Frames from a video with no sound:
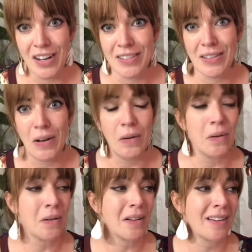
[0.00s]
So
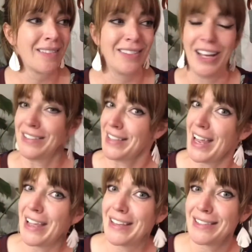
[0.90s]
not
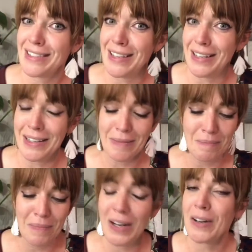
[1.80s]
saying it's the
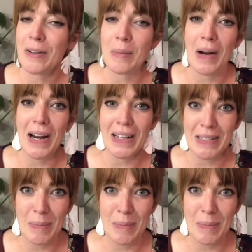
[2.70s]
miracle product,